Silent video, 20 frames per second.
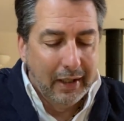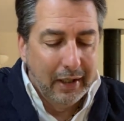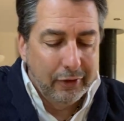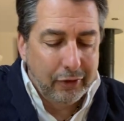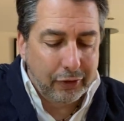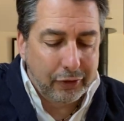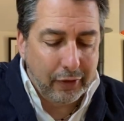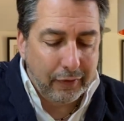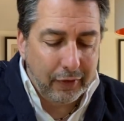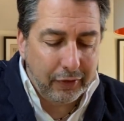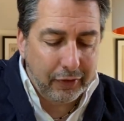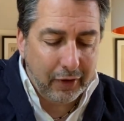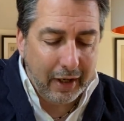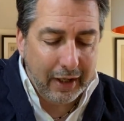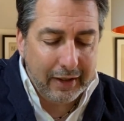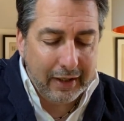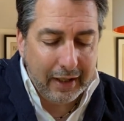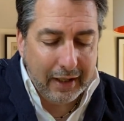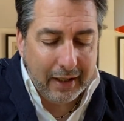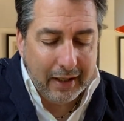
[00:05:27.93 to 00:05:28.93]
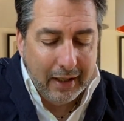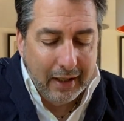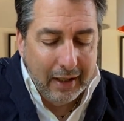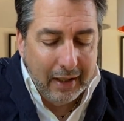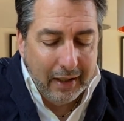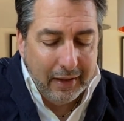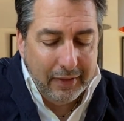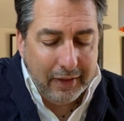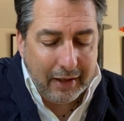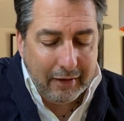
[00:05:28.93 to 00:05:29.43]
Just on the side here,
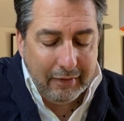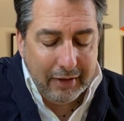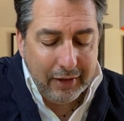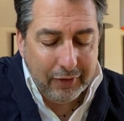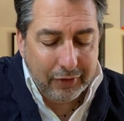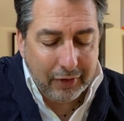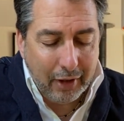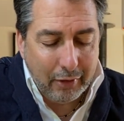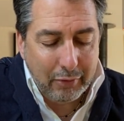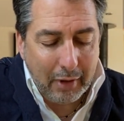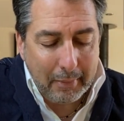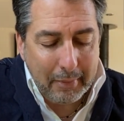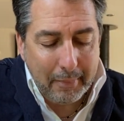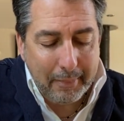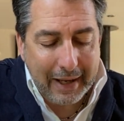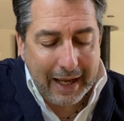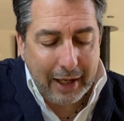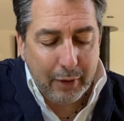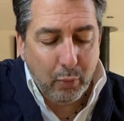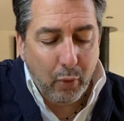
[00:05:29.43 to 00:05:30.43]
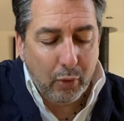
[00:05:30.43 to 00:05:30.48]
there is a rubber band,